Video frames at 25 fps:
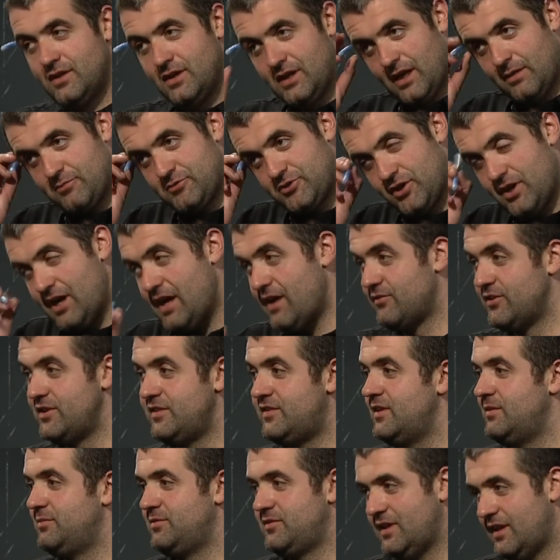I'm sure every
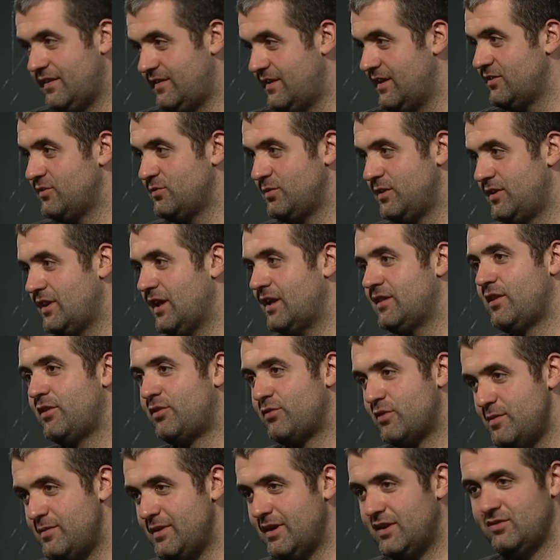team said this, we thought the
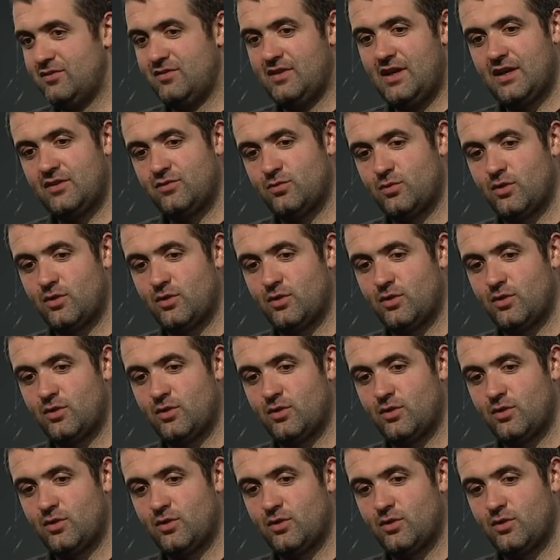three biggest decks were